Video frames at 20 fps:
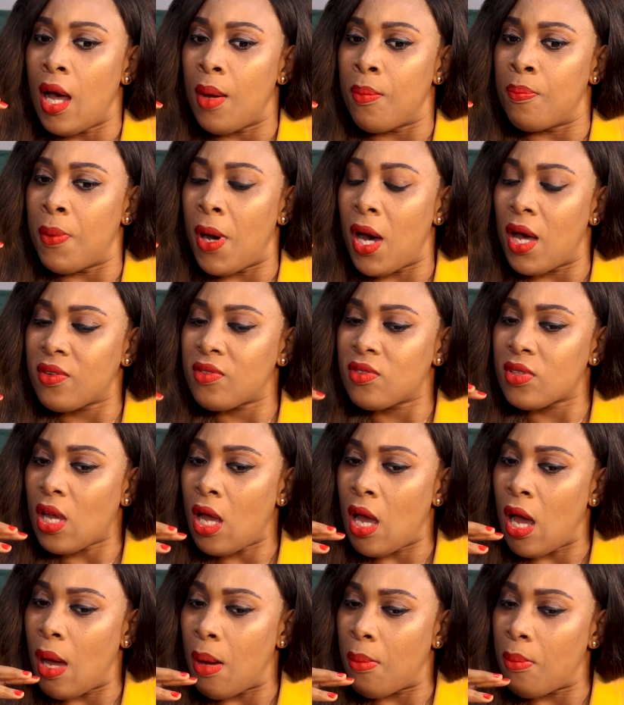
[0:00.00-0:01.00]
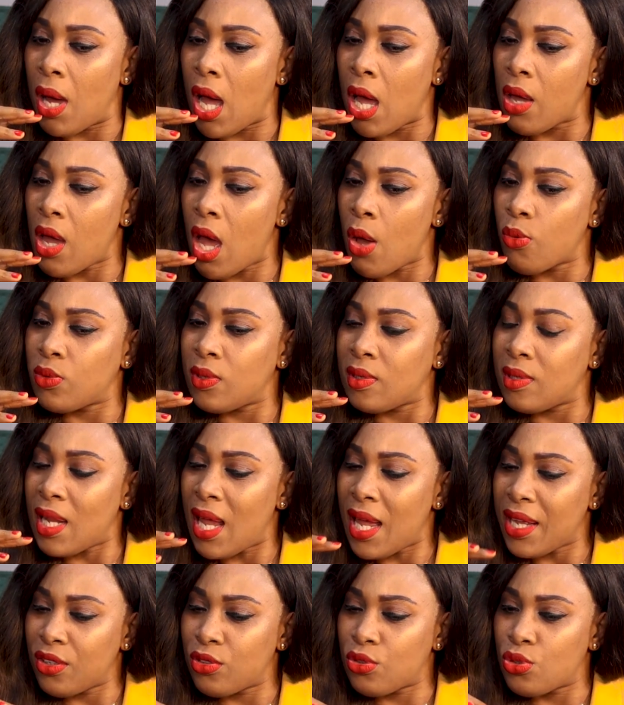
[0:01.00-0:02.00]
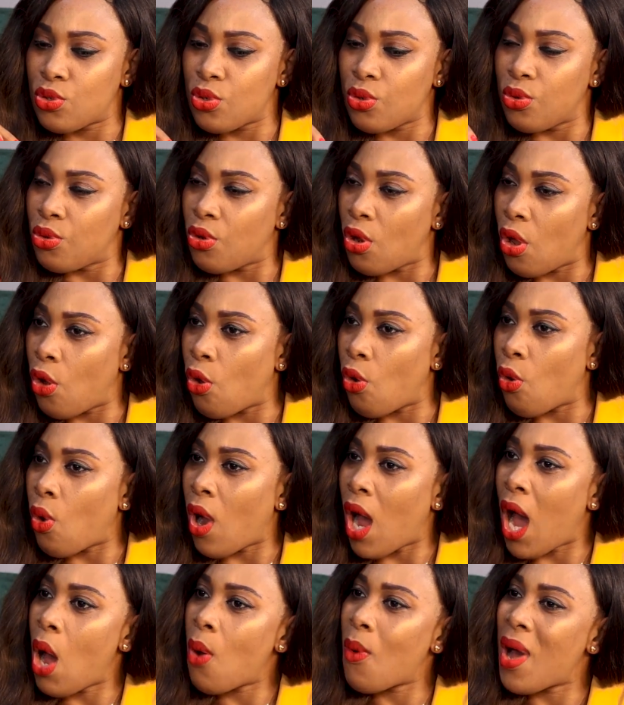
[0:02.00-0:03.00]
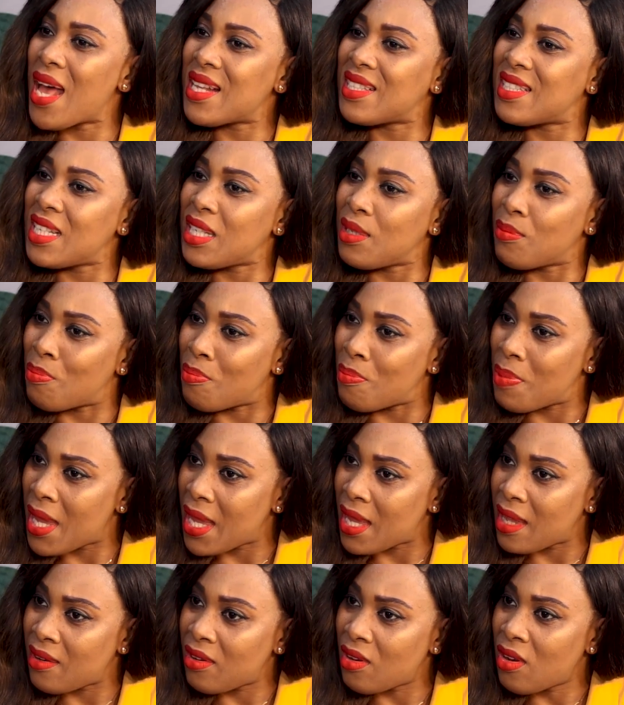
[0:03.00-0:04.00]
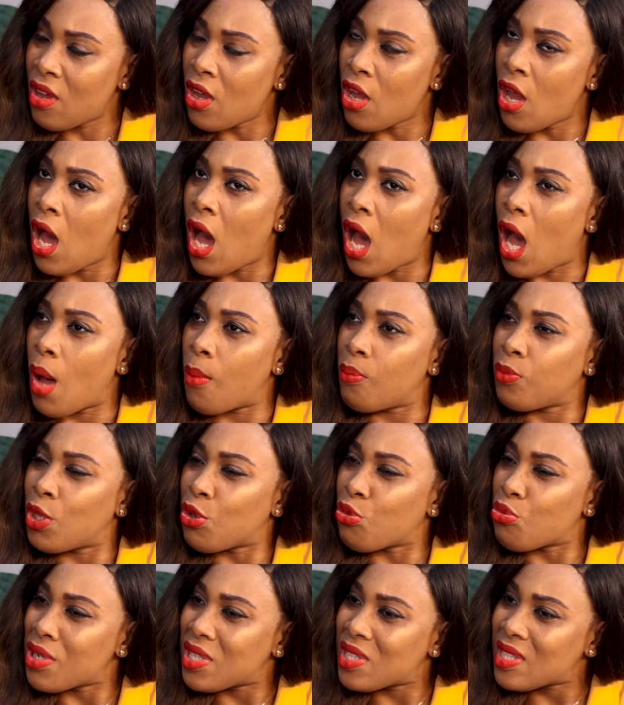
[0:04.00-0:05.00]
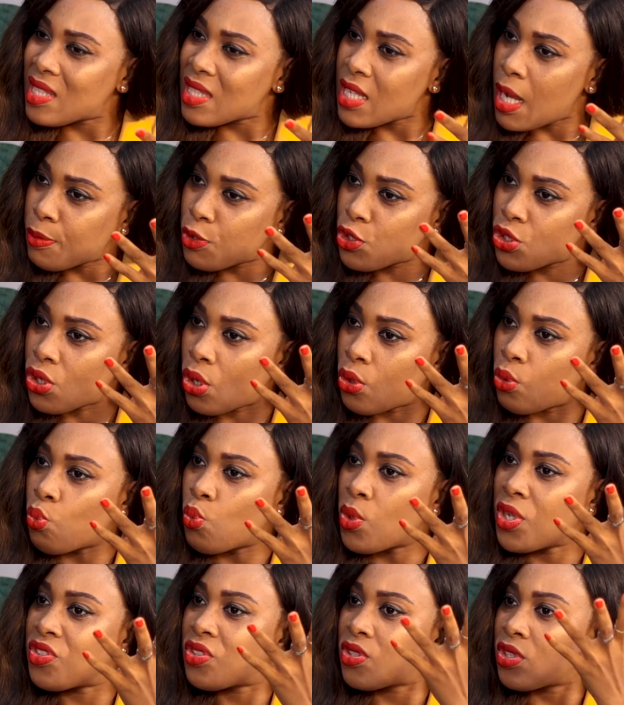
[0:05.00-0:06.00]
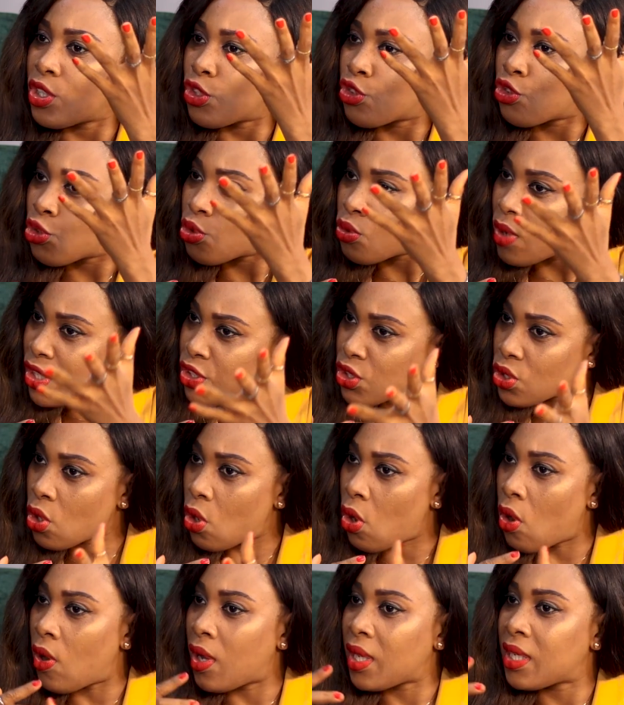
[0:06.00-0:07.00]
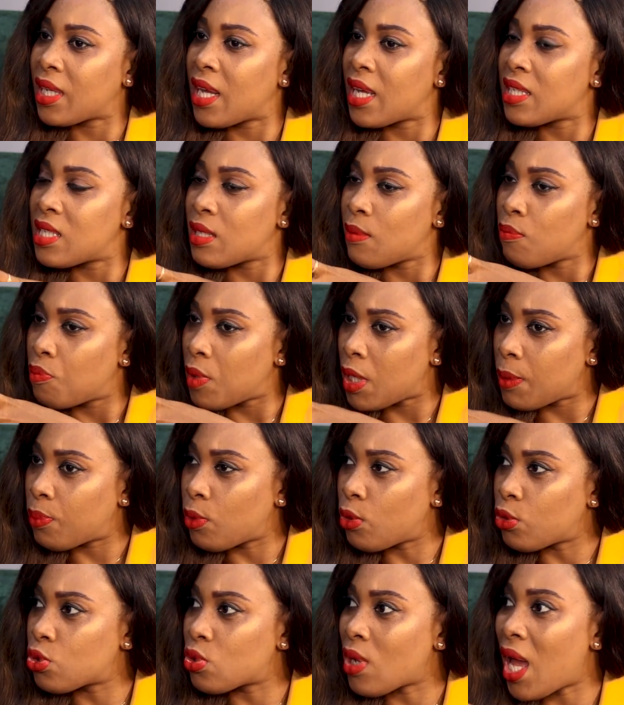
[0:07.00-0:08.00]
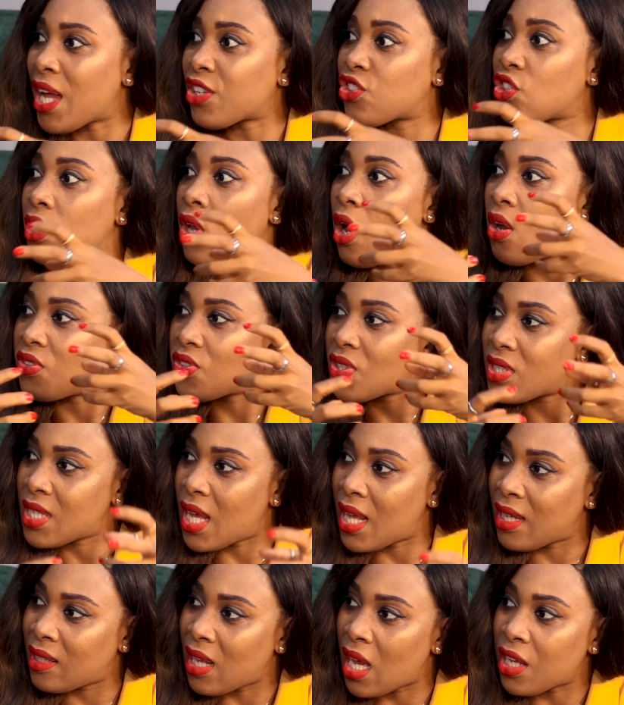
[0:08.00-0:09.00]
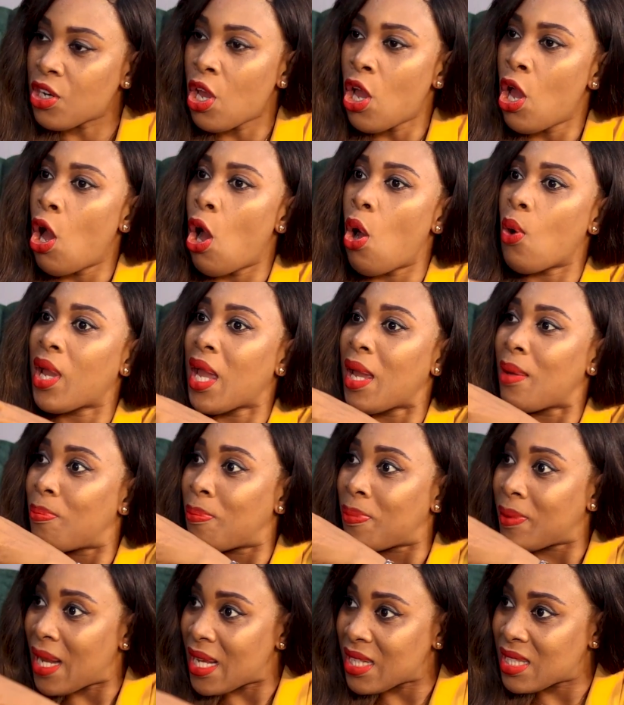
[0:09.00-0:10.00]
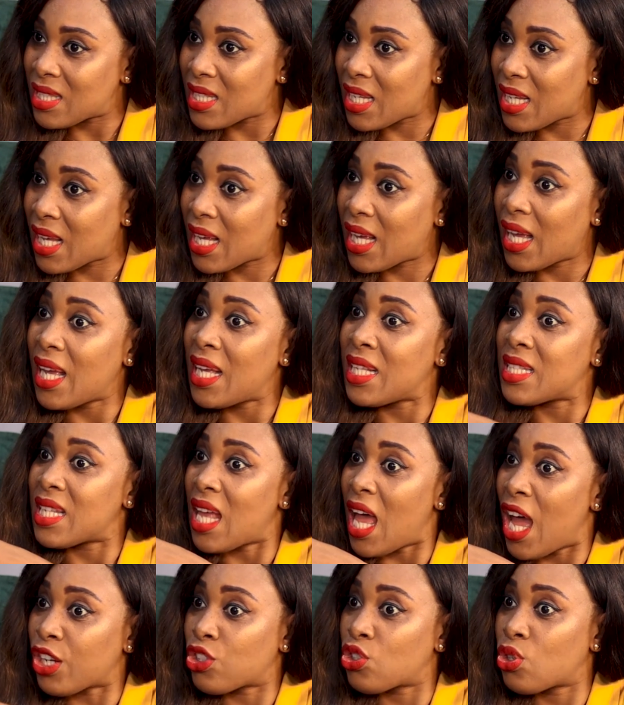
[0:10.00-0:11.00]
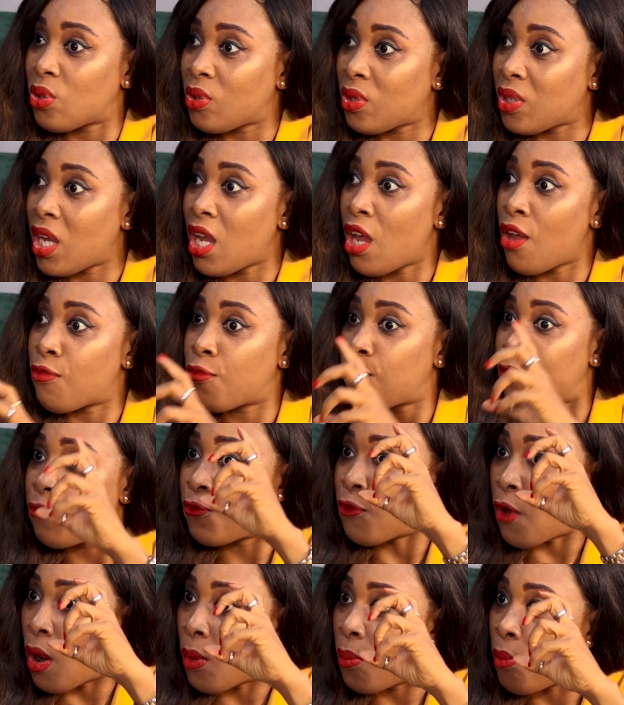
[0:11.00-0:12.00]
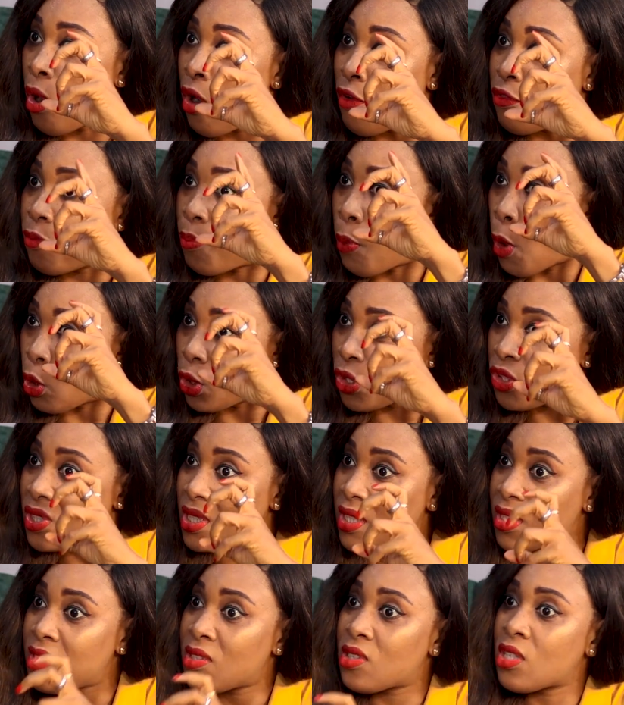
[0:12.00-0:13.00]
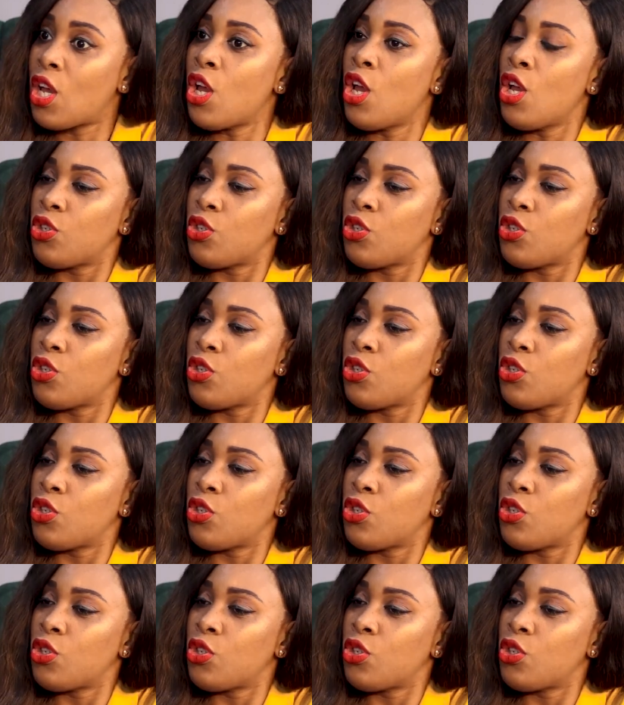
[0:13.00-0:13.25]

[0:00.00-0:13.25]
But I would like to know how has it been the reception with TrashCoin, getting people to actually understand that okay, plastic is actually a form of pollutant,